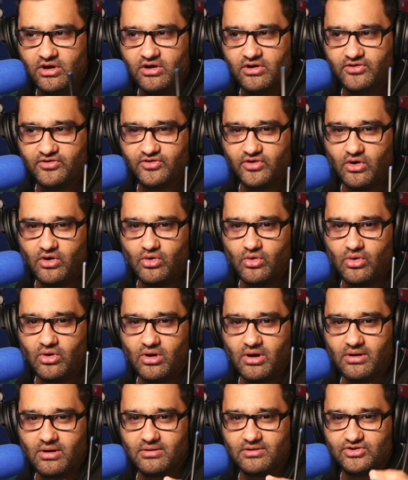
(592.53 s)
So
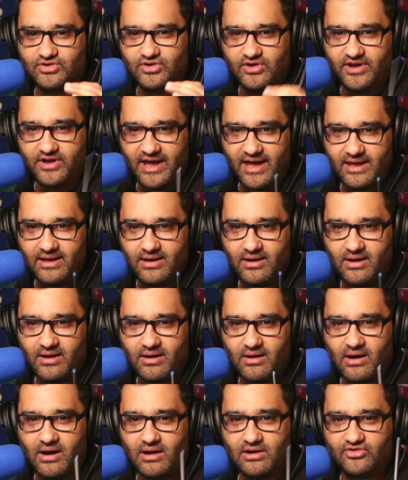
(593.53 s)
today,
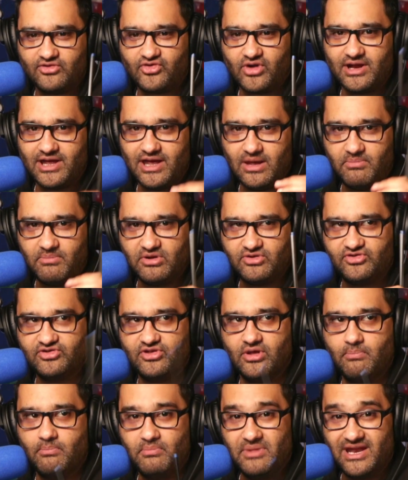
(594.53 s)
I'll try and keep it to
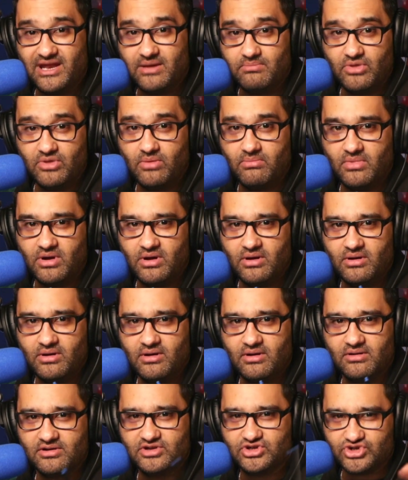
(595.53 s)
the minimum
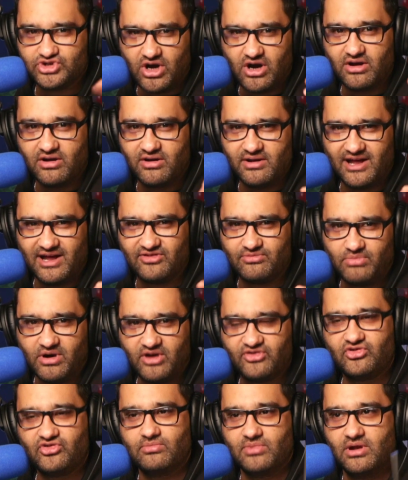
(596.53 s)
jargon as
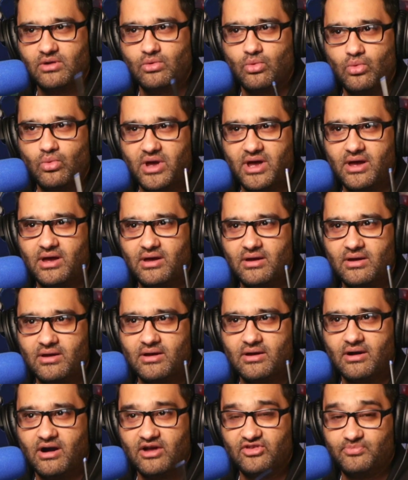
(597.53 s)
possible, where
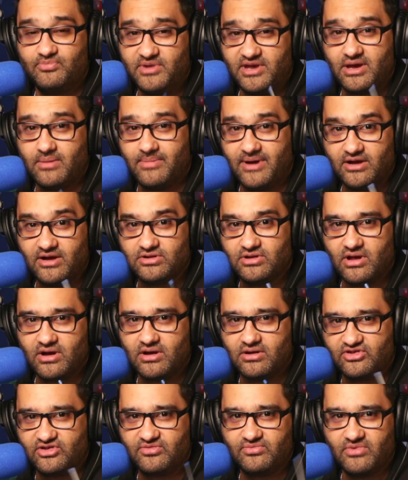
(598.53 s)
I speak about like
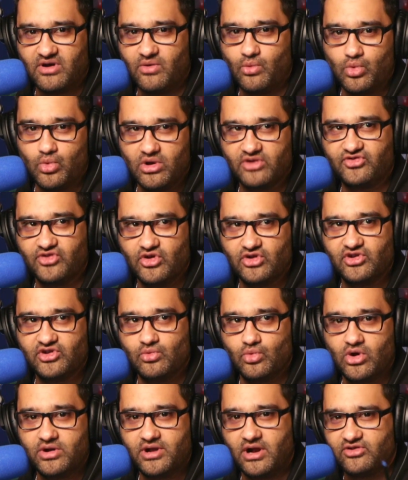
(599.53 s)
a certain
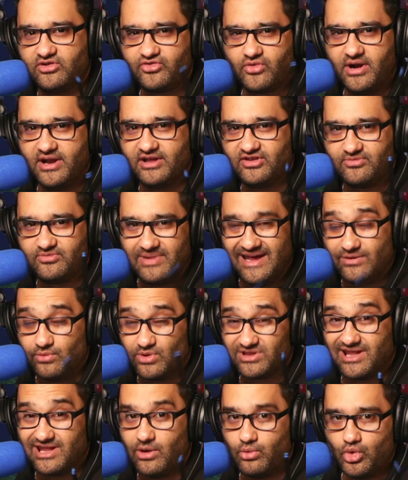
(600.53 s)
word, I'll try and explain
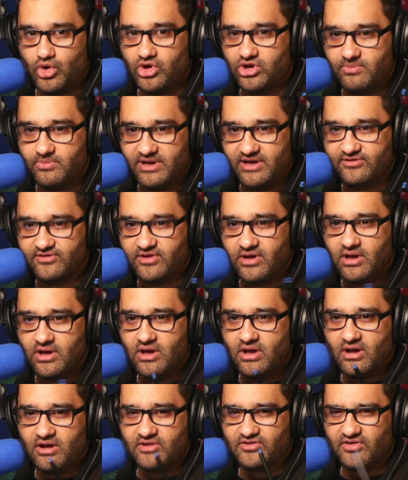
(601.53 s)
what that word means,
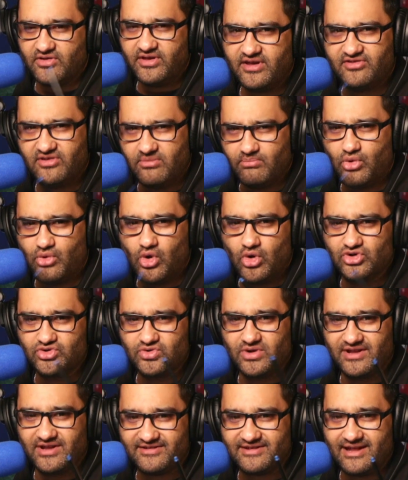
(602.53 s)
because I it's important to
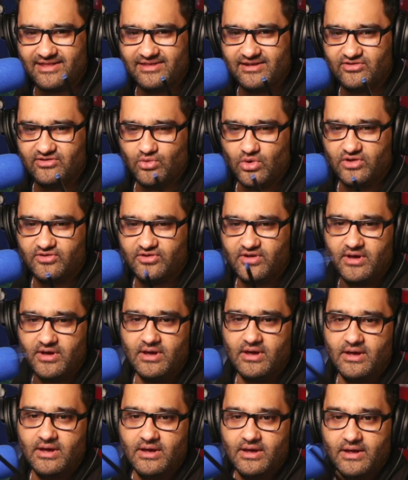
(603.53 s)
understand these words.
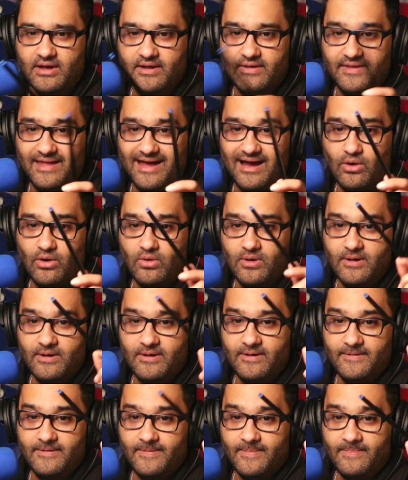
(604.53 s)
Now,
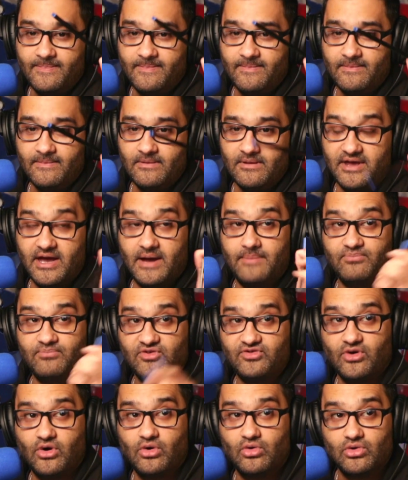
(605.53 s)
yeah,
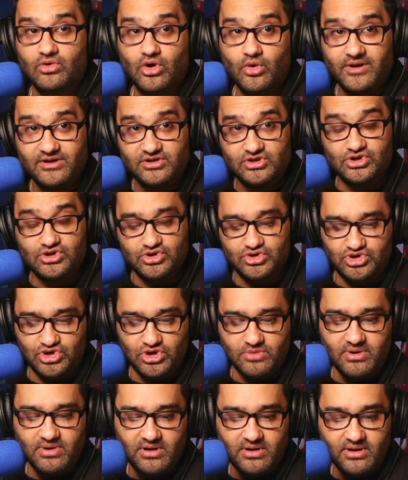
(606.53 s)
so going to
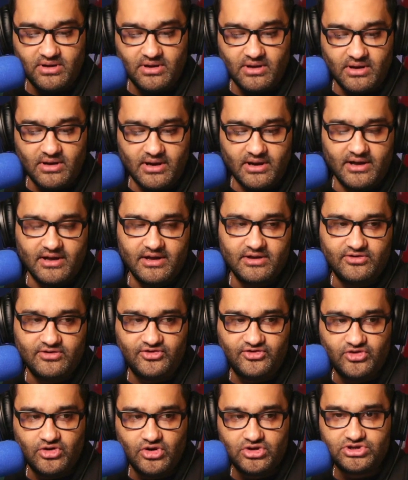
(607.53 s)
YouTube, I
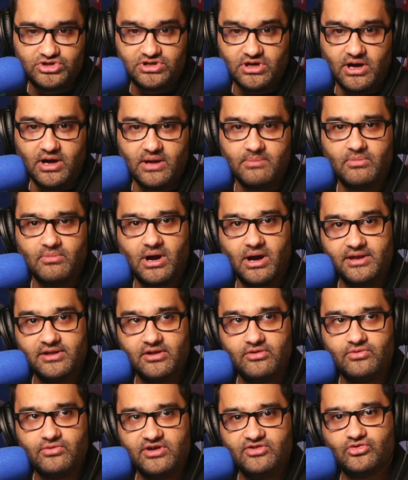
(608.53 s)
searched, I'm in
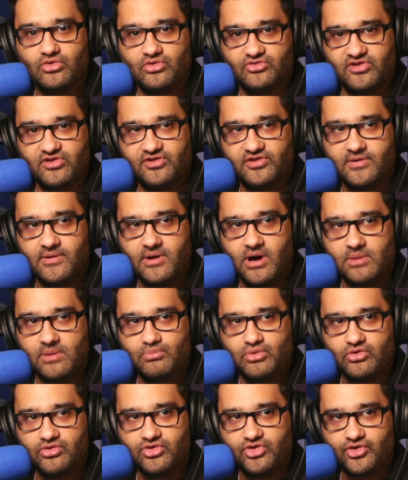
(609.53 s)
the resources. I'll
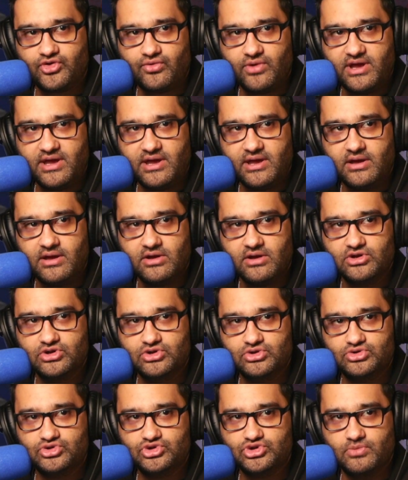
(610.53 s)
put three
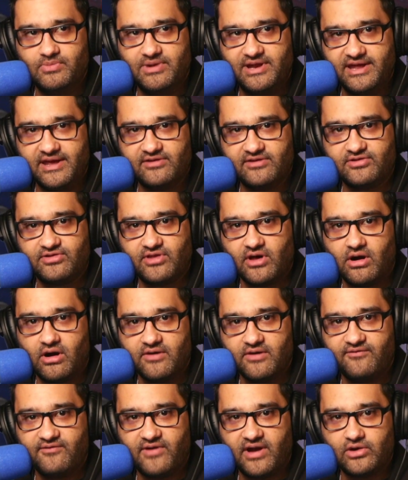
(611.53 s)
YouTube links that
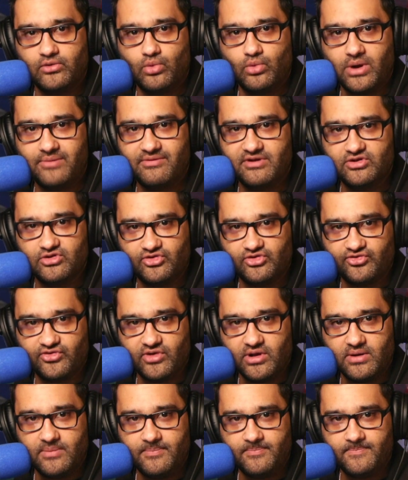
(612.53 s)
I found very useful.
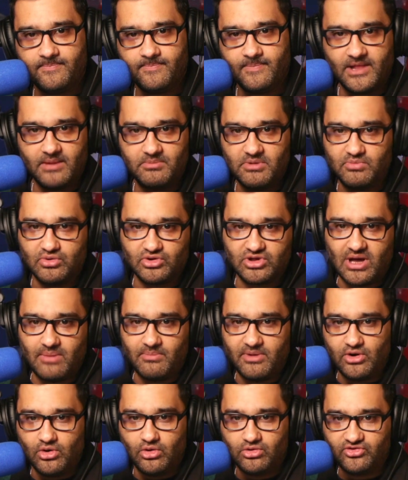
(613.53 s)
Let me put that in
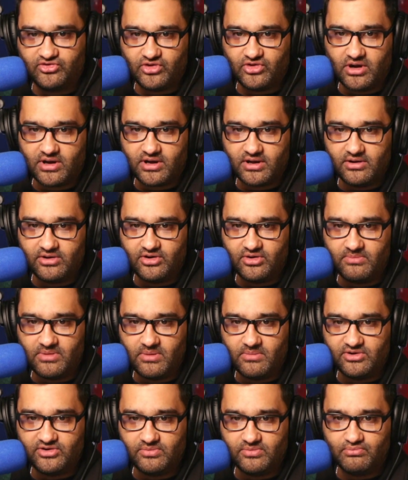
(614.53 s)
my notes so I can
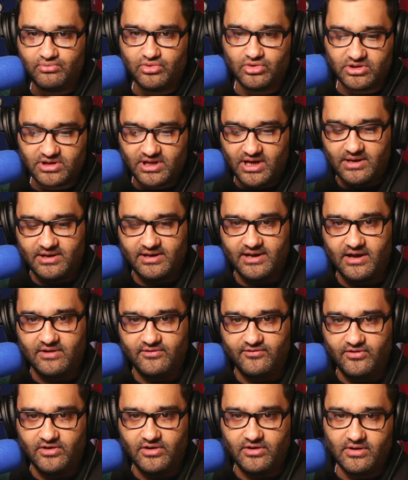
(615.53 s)
remember to put that down
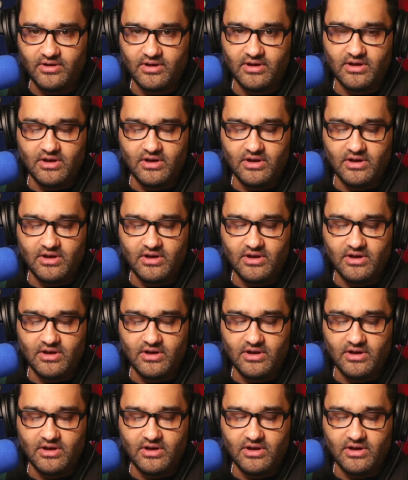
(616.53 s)
for you.